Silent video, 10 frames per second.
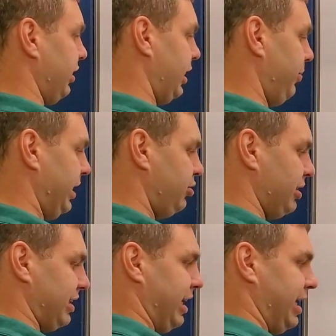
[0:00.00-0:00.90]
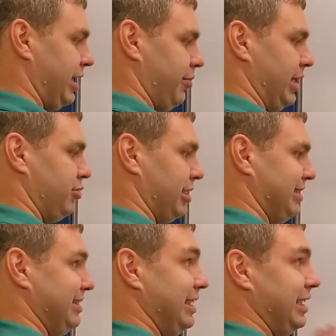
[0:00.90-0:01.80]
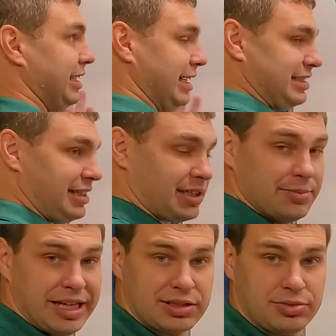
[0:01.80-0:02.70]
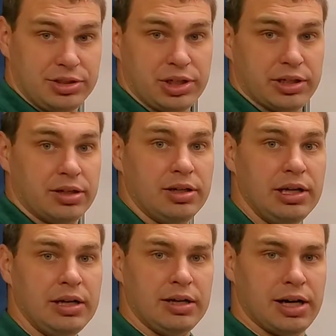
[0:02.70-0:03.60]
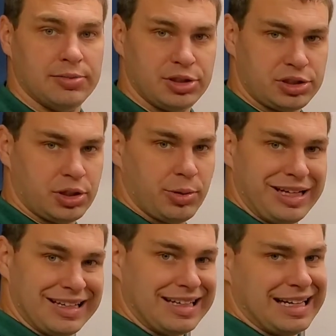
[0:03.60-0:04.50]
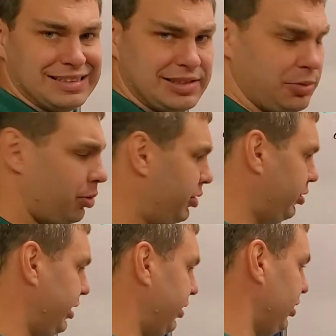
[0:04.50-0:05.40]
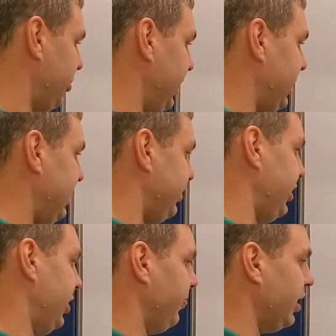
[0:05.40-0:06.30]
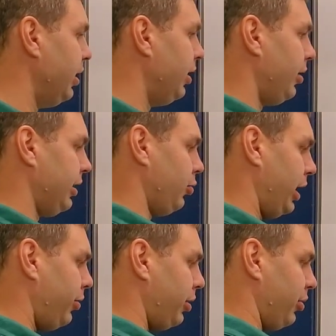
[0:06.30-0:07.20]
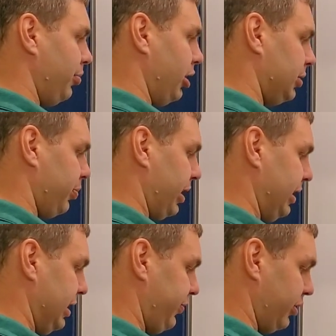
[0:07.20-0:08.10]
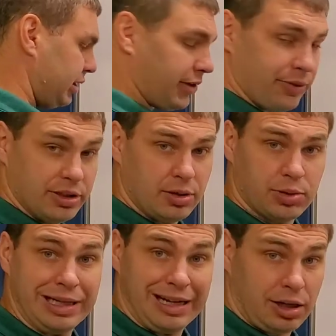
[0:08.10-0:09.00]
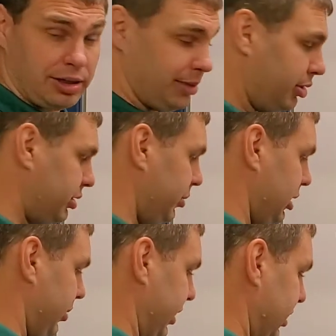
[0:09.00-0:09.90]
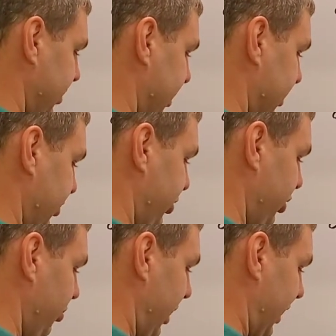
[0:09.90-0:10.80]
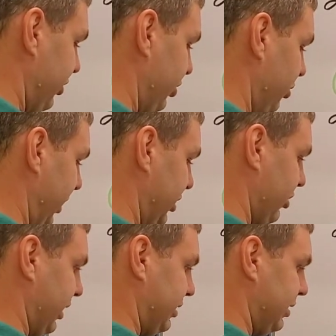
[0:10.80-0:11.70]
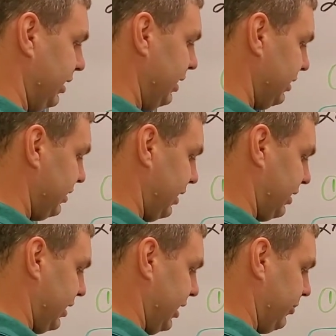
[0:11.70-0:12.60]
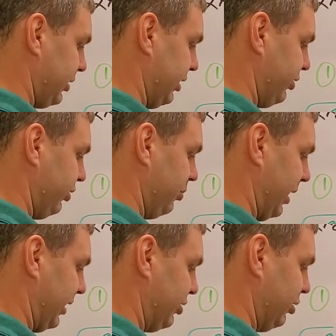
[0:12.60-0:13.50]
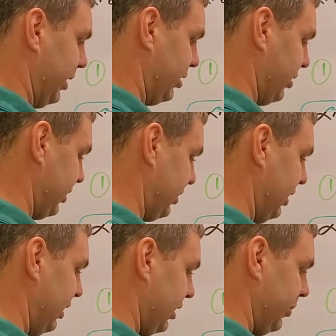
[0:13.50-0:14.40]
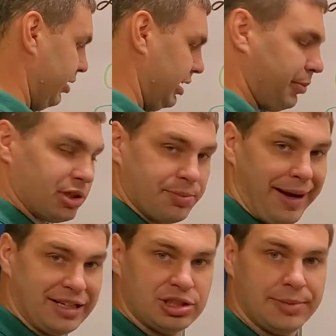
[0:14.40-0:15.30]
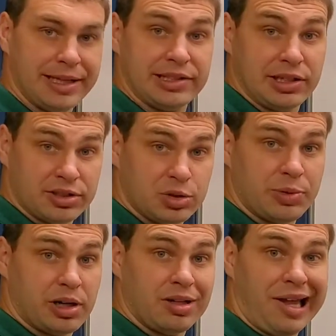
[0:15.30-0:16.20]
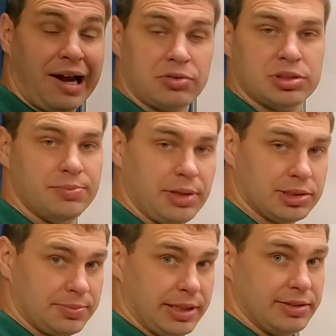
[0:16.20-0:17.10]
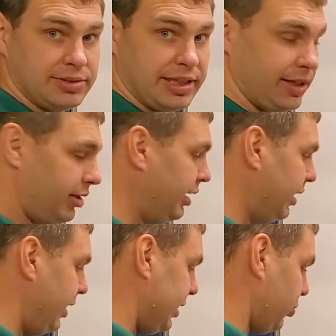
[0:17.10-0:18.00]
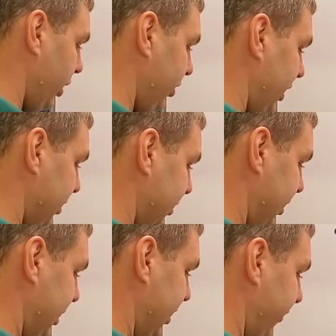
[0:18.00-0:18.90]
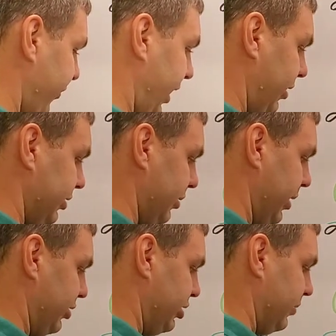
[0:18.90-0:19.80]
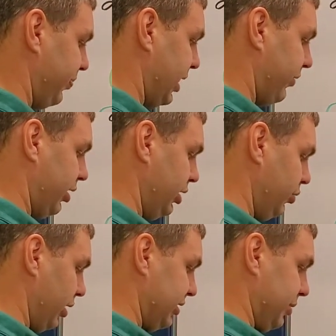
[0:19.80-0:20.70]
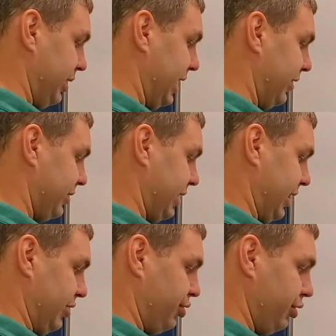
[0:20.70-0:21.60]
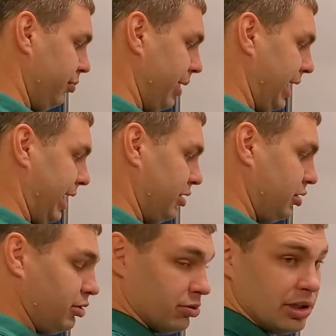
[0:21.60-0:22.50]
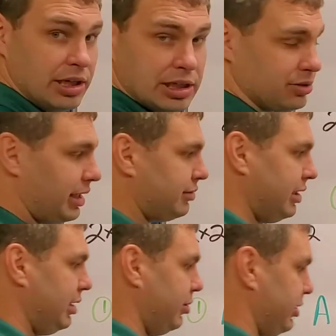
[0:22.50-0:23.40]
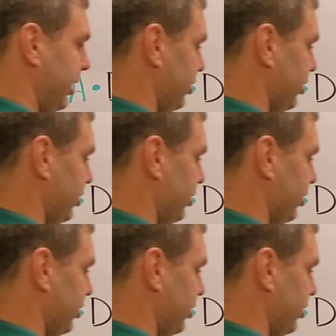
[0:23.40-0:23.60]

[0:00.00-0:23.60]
uh, matrix A and matrix D, and I stuck them next to each other, um, just so we can kind of see what we're doing here a little bit easier. All right, the way that we multiply these, first off, we know we are able to multiply these because a two by two matrix times a two by two matrix. The middle numbers match up. That tells us we're allowed to multiply those together, as well as the final dimension of our new one is gonna be the outside, a two by two, those outside numbers there.